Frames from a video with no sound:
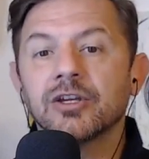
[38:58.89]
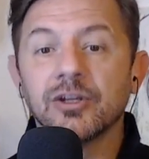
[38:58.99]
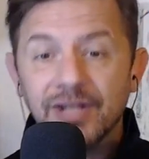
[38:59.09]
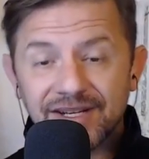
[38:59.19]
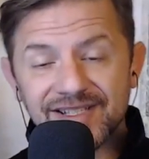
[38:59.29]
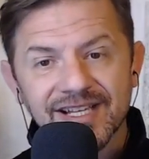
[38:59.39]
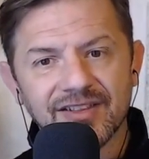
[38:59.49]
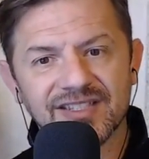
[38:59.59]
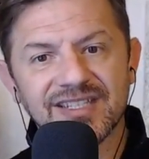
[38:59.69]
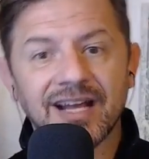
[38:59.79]
You need to
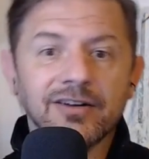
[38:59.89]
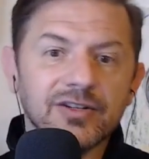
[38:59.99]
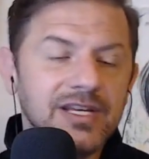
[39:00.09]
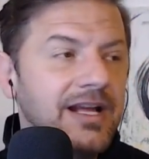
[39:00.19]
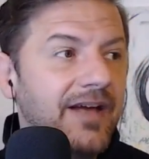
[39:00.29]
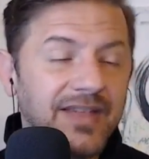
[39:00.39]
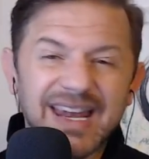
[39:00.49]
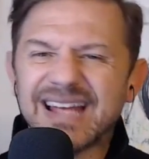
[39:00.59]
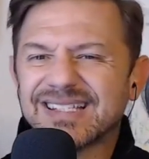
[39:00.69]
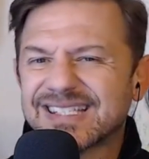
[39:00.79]
set the standards and
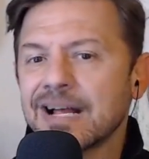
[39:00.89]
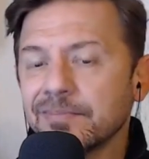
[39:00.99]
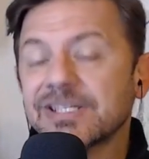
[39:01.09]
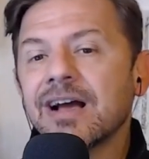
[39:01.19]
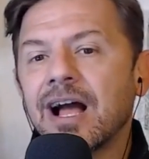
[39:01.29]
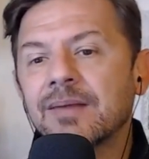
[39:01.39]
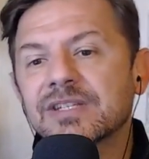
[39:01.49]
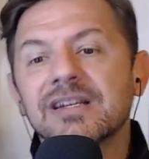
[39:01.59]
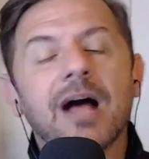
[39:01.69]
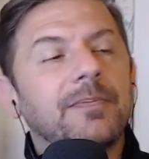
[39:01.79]
then
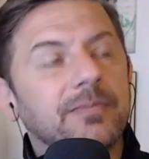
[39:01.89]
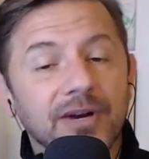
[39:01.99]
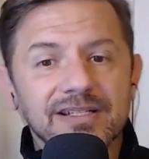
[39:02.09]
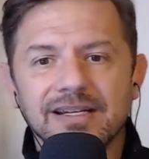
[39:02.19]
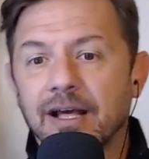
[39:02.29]
sometimes not be present.